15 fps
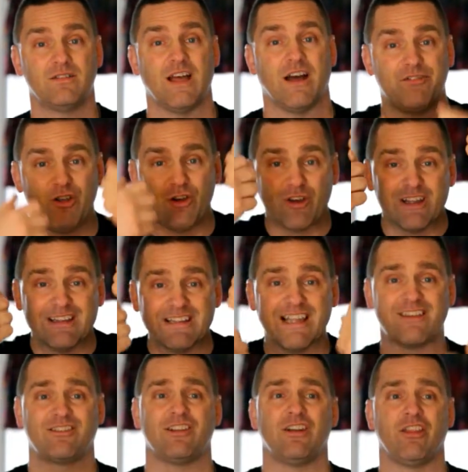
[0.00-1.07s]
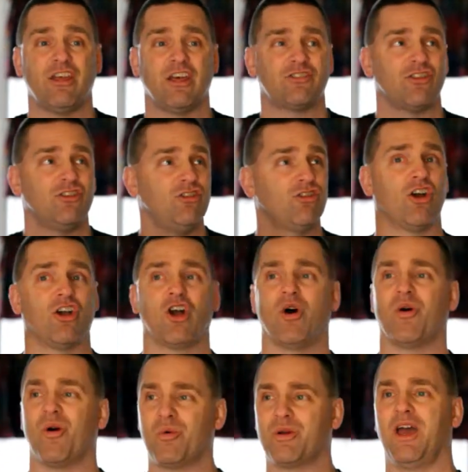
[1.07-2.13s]
Now, if you can listen to this and you can
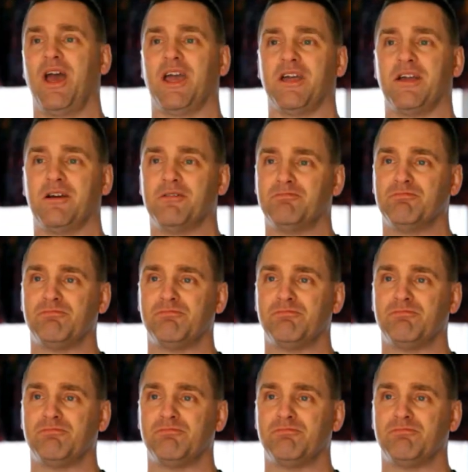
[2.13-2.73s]
go, okay,